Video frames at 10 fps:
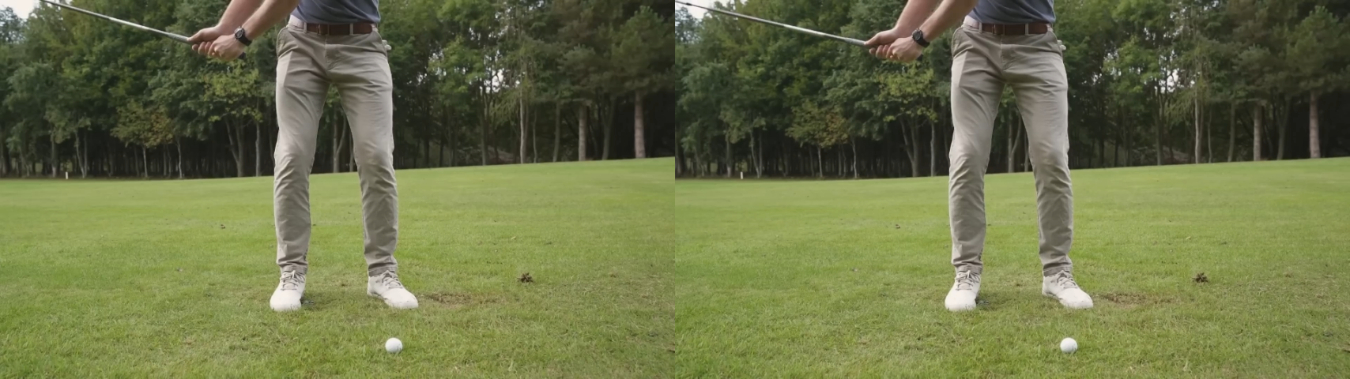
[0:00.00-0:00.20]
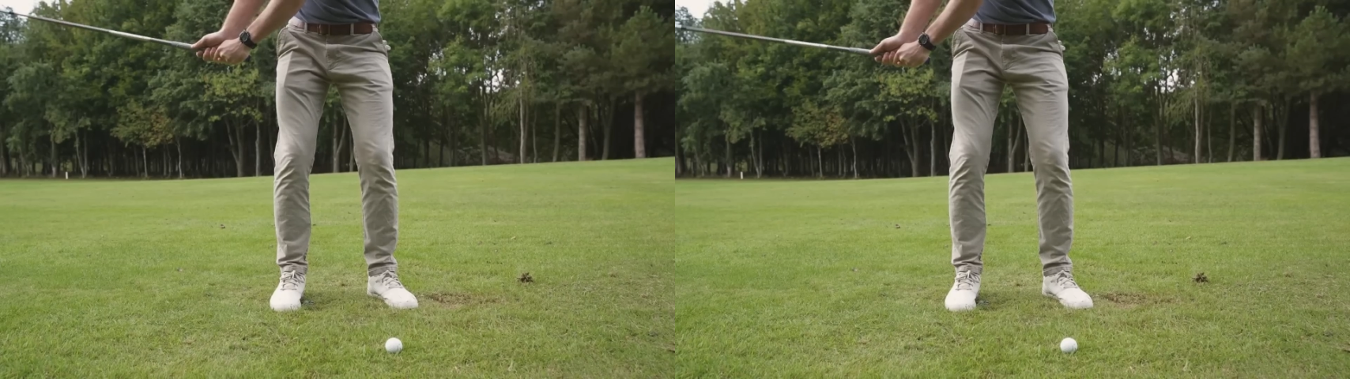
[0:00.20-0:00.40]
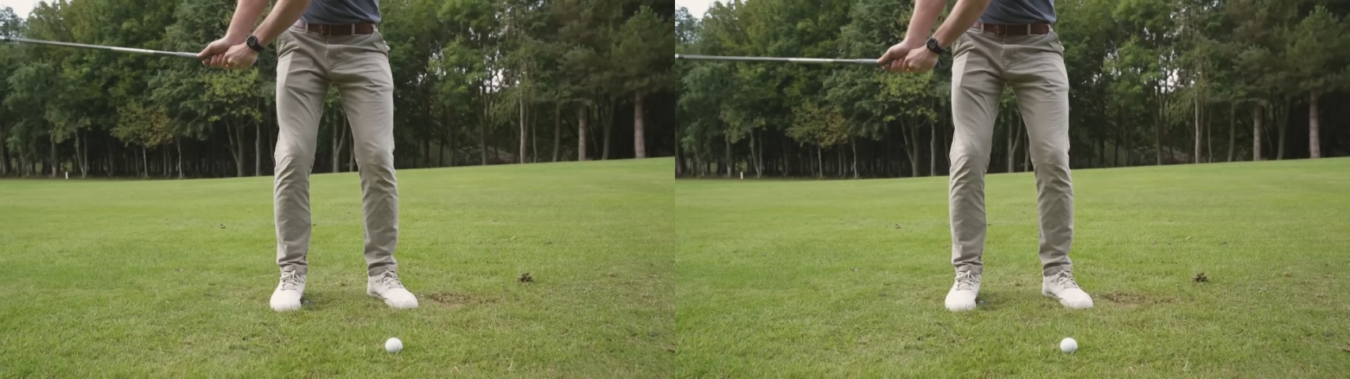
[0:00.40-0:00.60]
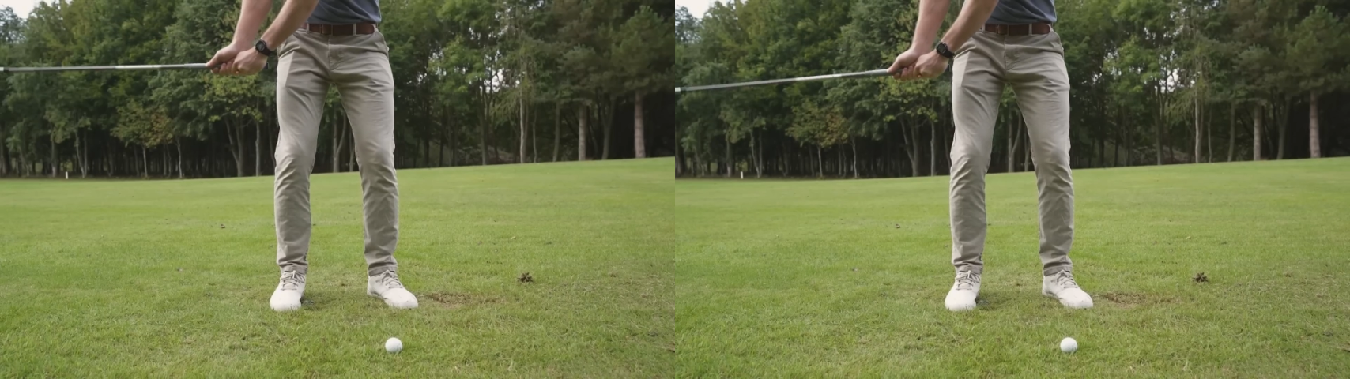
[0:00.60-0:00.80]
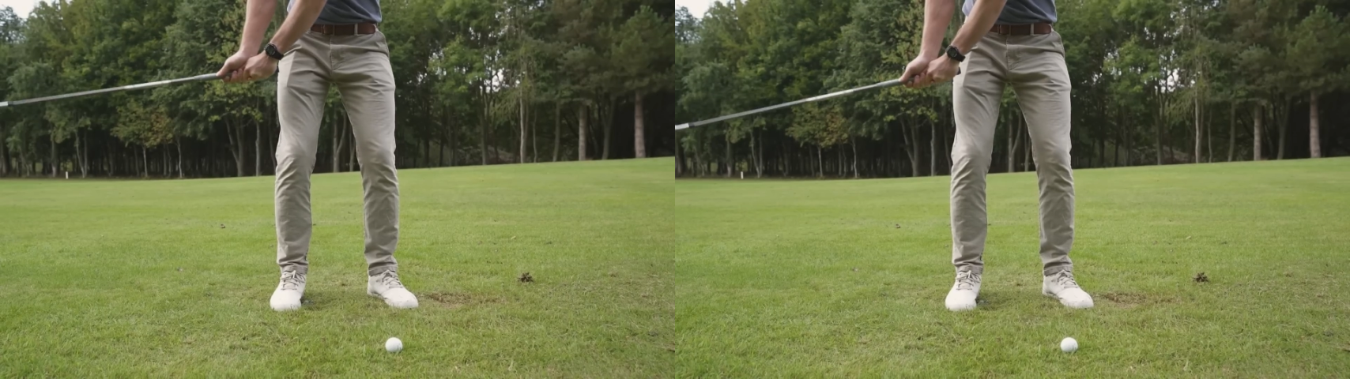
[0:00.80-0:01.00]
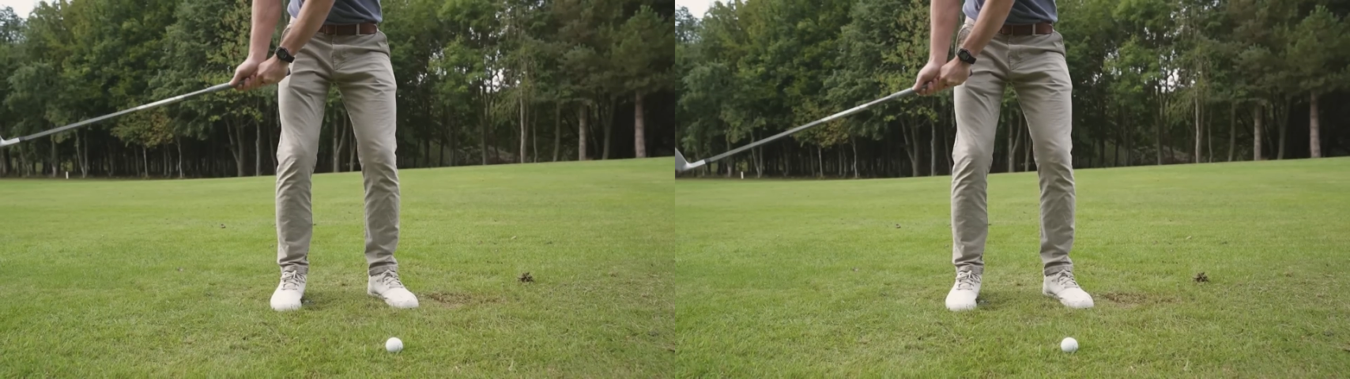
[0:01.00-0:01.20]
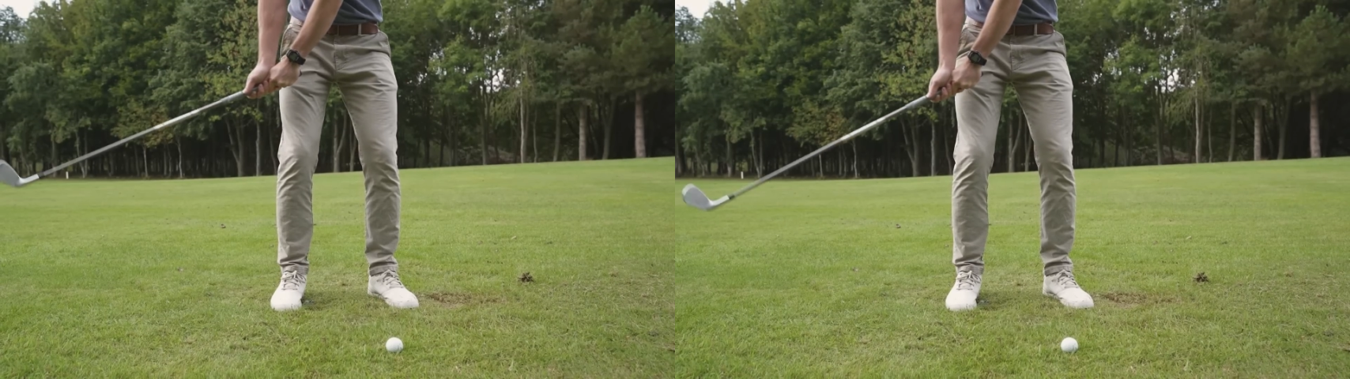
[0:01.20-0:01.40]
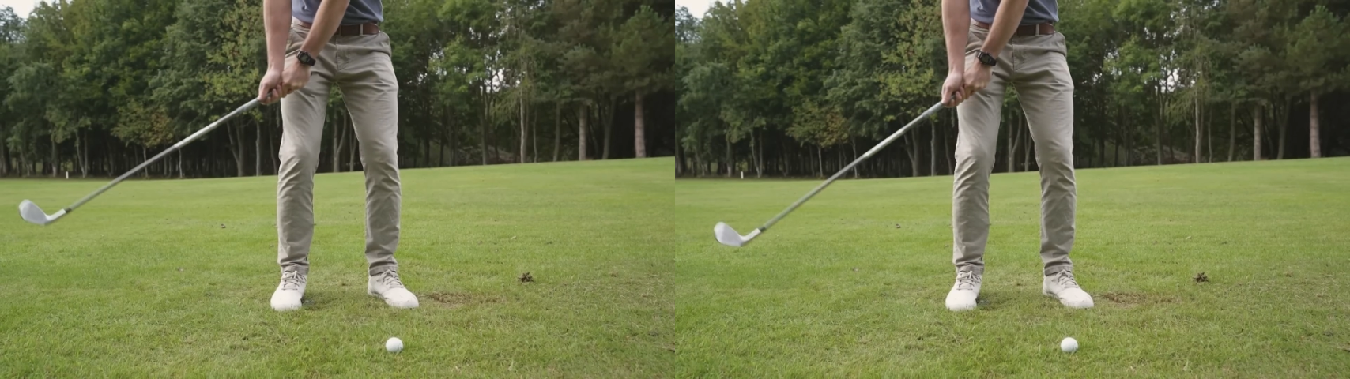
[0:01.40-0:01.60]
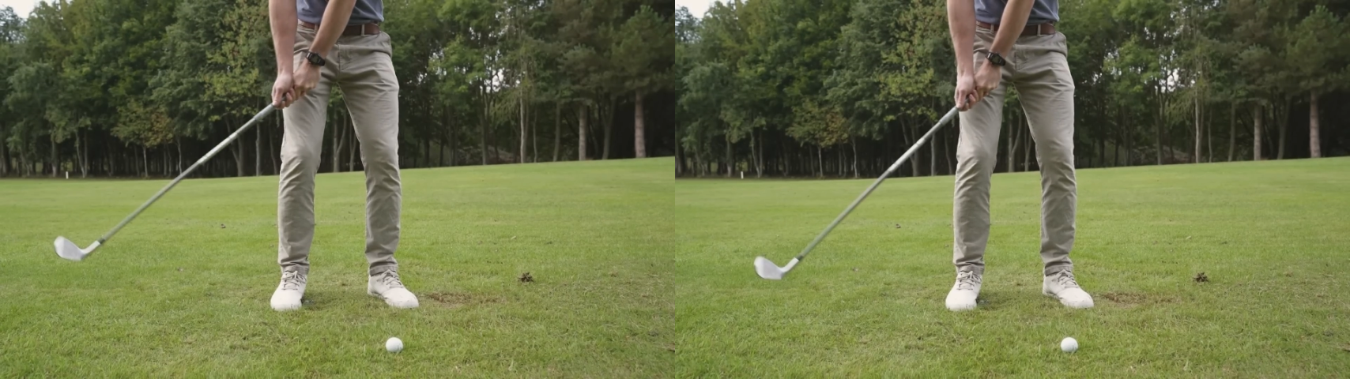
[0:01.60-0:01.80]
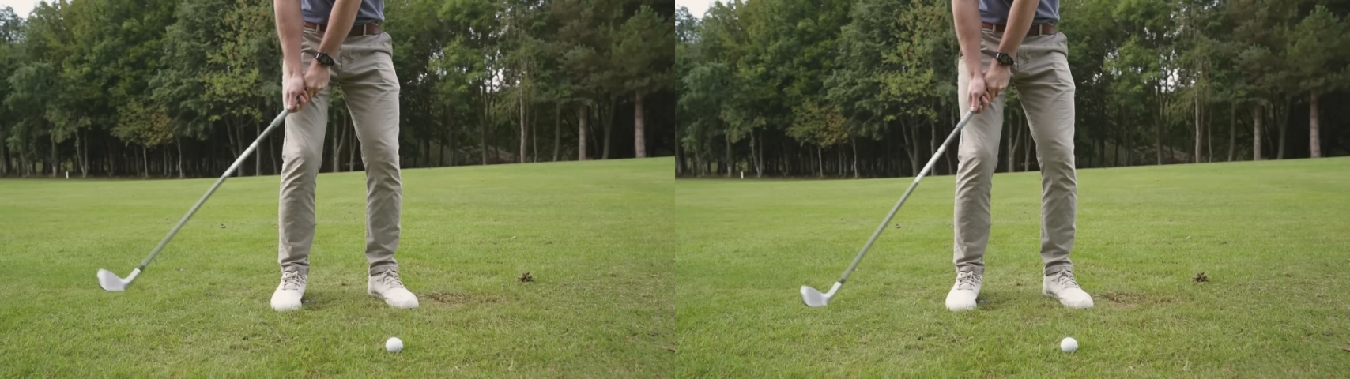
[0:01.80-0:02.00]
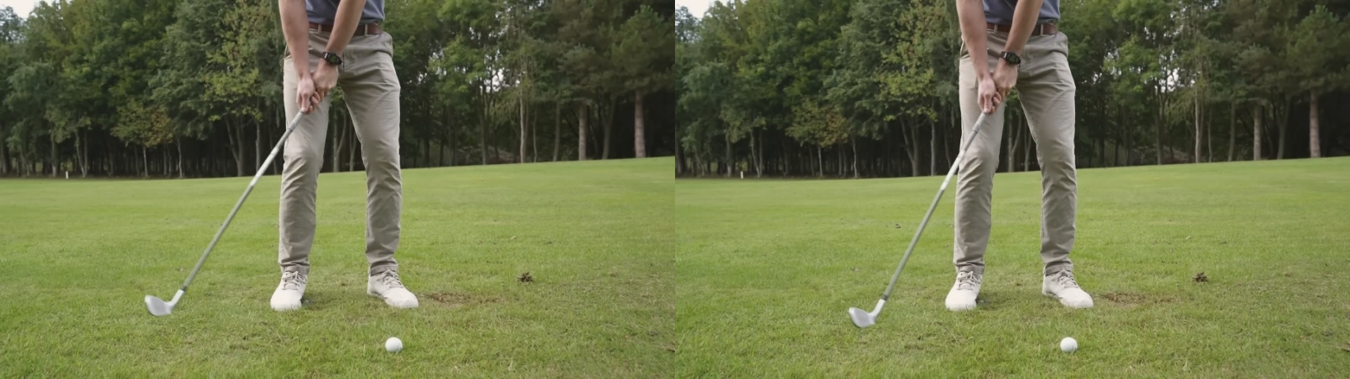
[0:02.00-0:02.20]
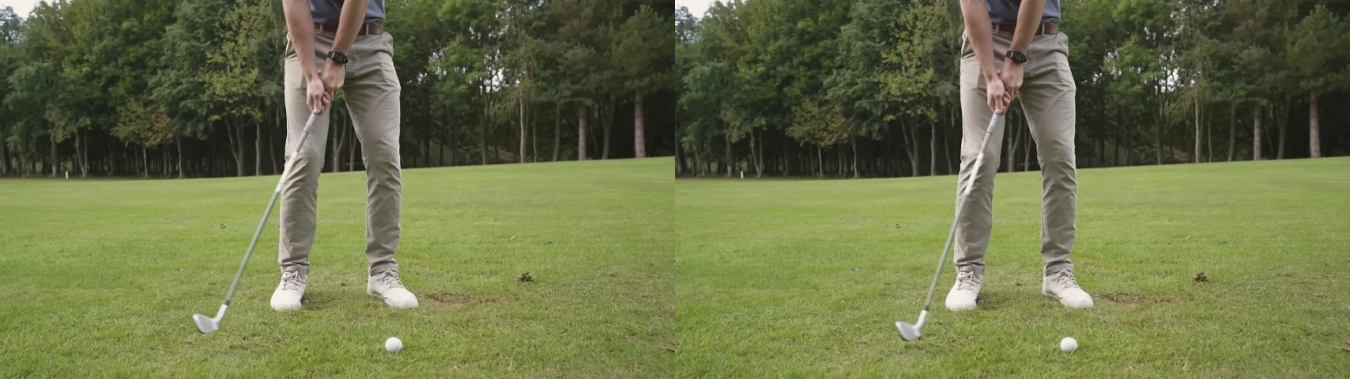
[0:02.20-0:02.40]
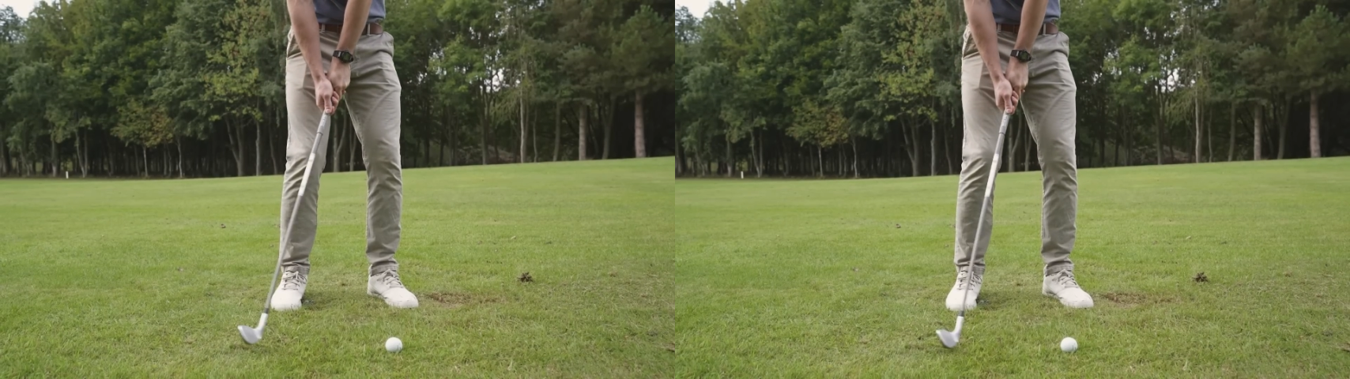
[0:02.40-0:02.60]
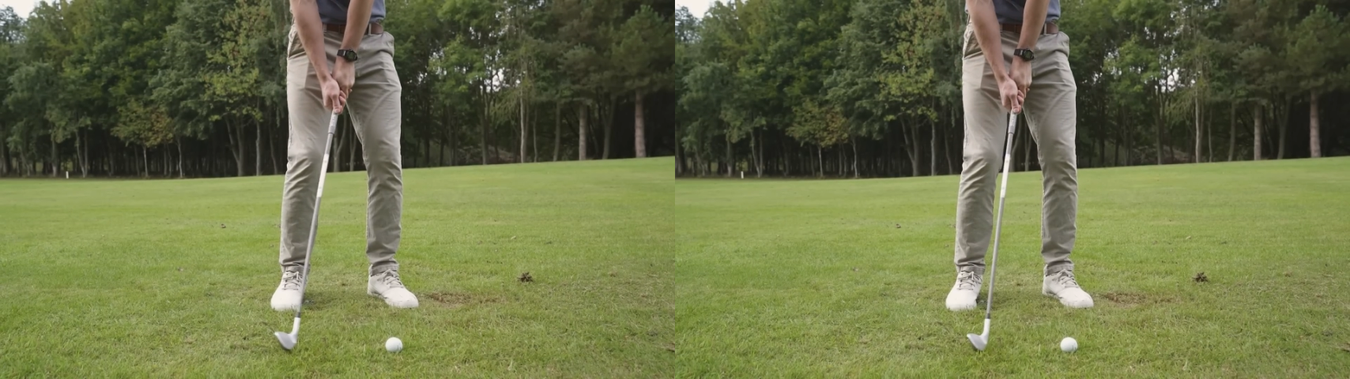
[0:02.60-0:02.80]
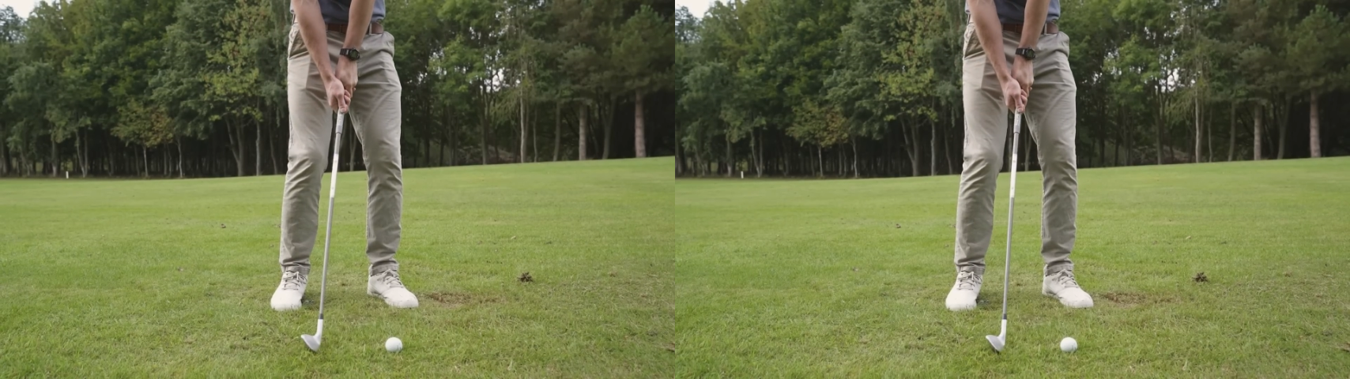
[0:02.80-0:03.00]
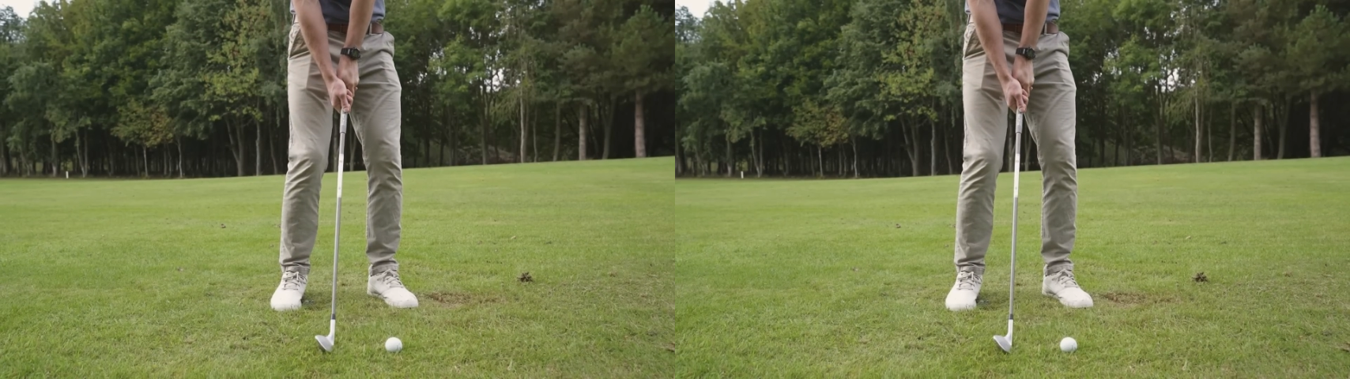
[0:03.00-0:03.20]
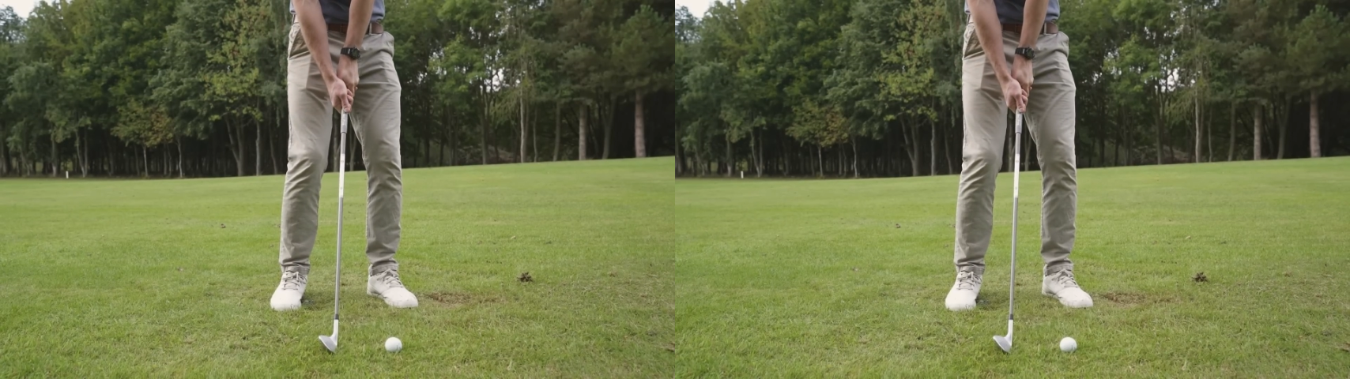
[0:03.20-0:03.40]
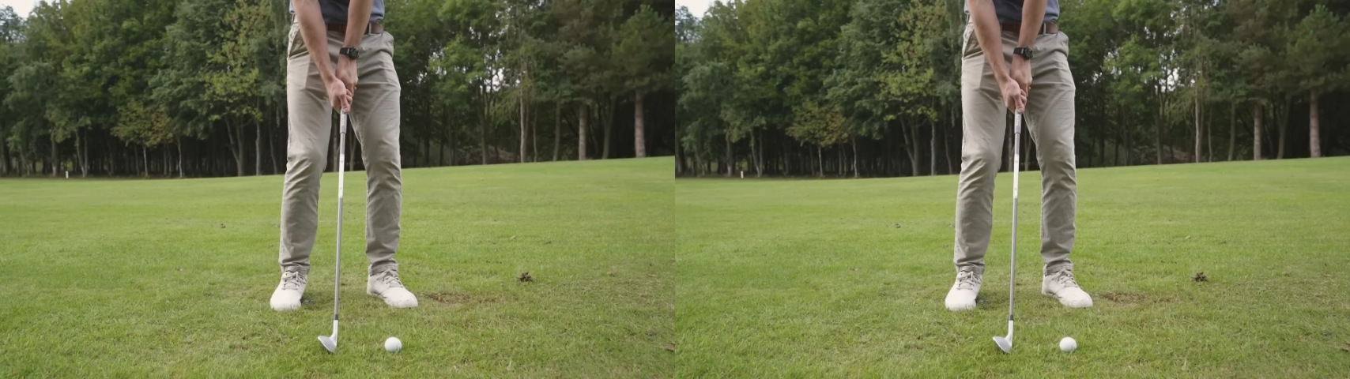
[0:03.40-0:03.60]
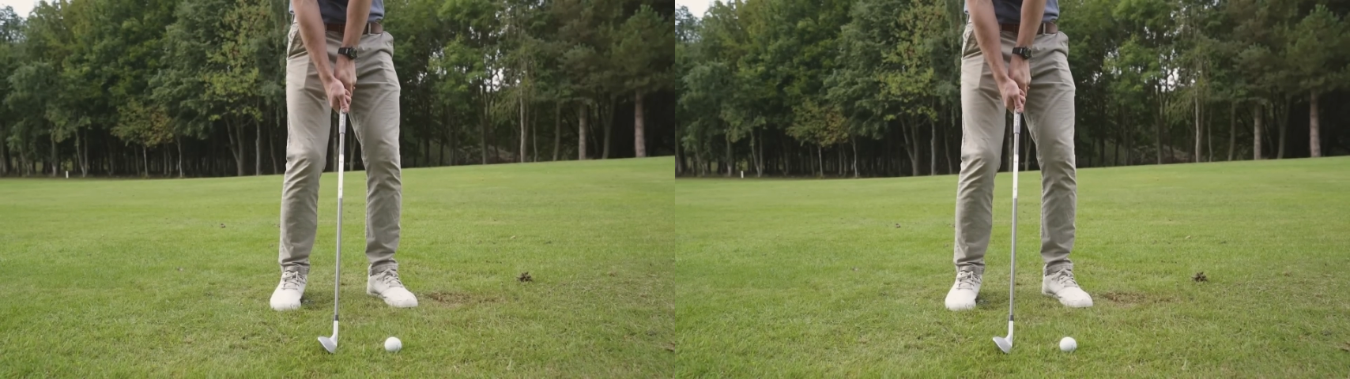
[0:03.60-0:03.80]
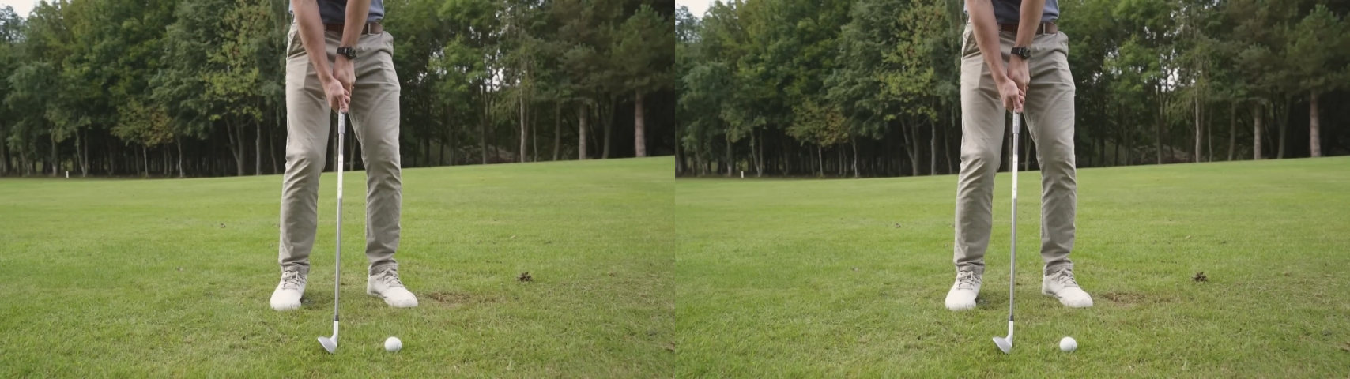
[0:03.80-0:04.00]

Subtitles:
Nobody's mouth can be seen.